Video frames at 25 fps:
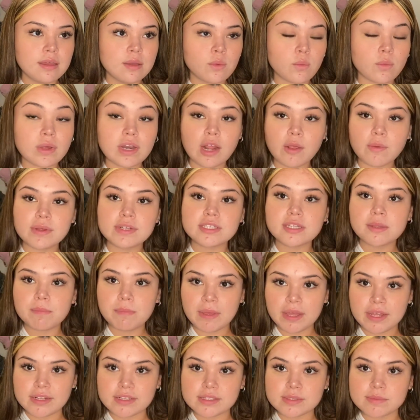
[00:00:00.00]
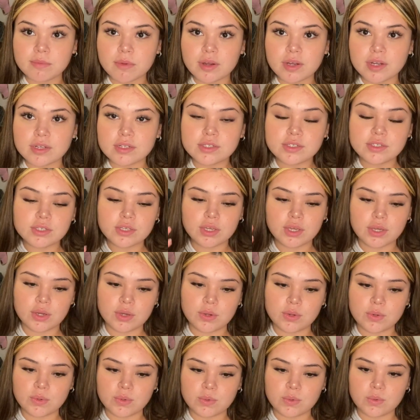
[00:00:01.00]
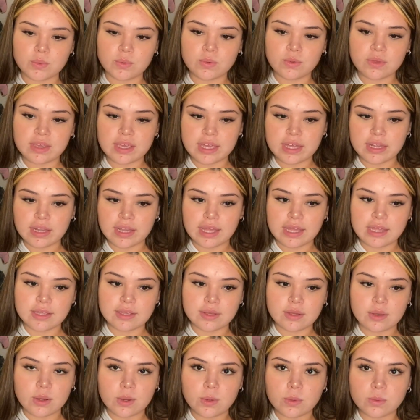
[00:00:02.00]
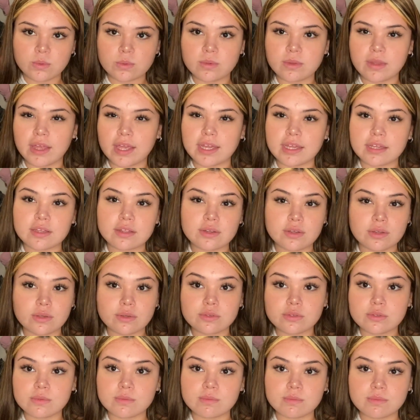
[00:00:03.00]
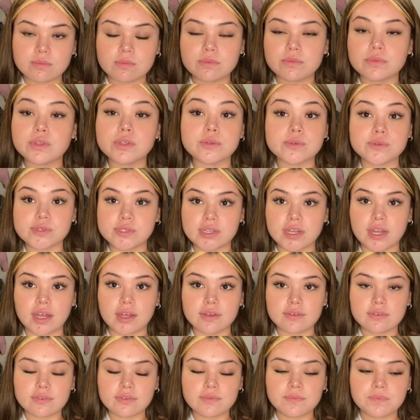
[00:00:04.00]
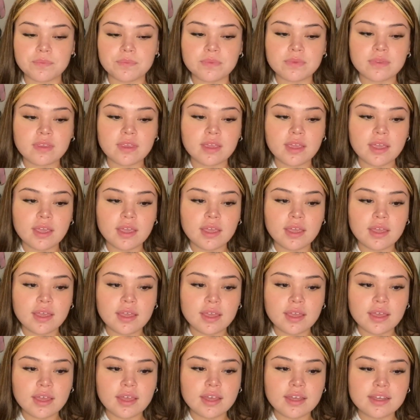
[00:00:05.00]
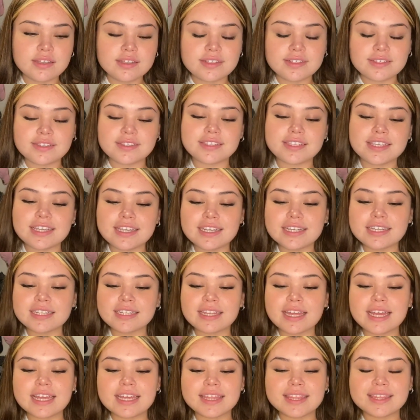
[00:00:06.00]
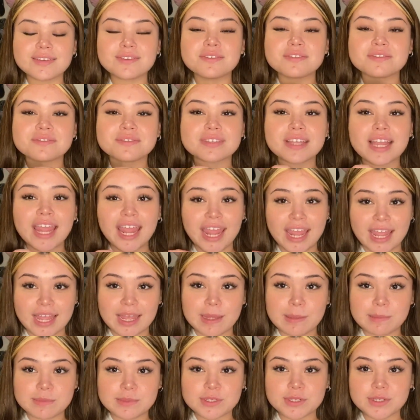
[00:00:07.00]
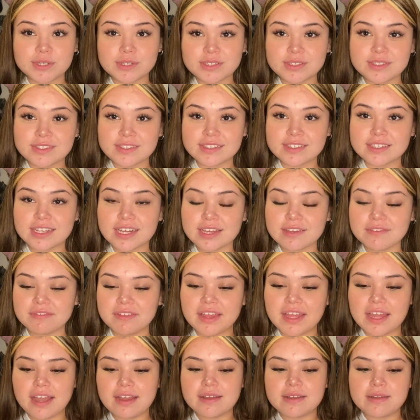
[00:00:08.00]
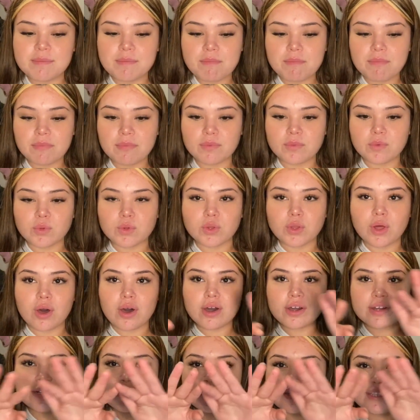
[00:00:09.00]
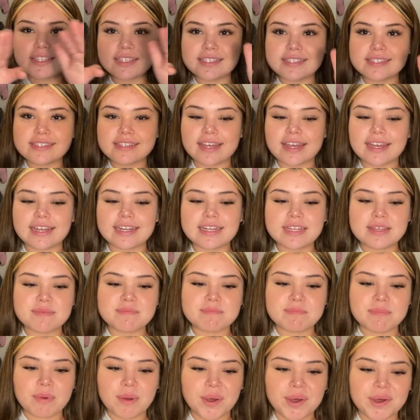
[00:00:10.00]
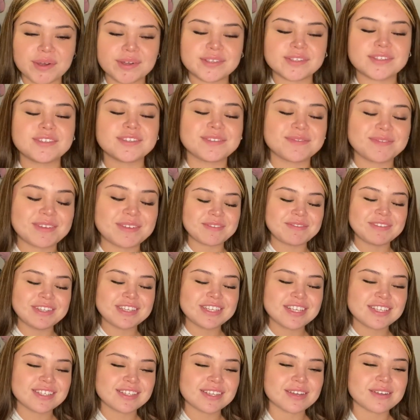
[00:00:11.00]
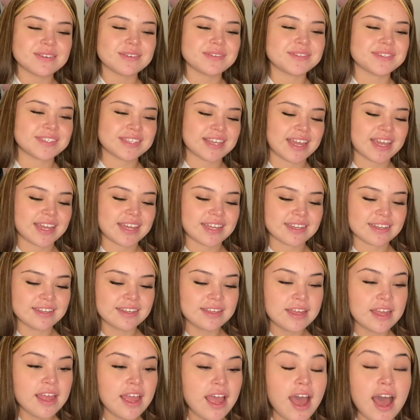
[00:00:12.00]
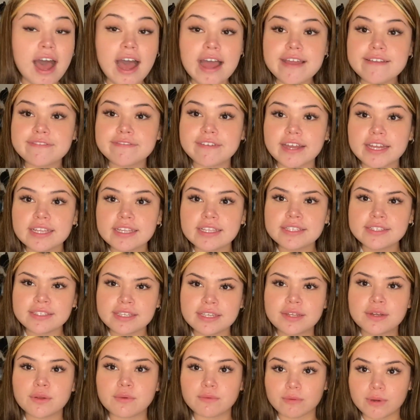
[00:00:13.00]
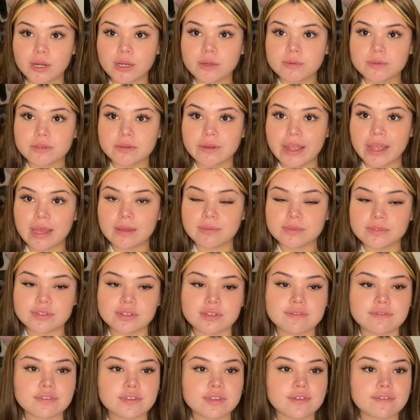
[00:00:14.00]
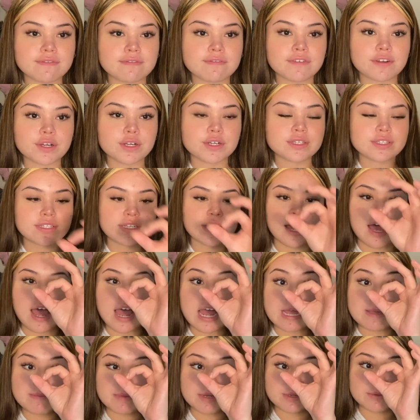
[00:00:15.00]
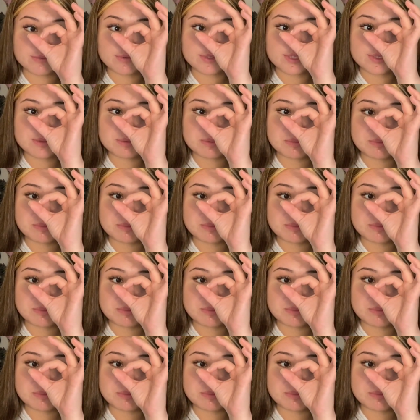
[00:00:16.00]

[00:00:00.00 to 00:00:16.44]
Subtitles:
When I went to PetSmart to go get like new stuff, seeing like those hamsters and stuff like locked in this tiny box just me so sad. I finally seen a robo hamster for the first time, and it was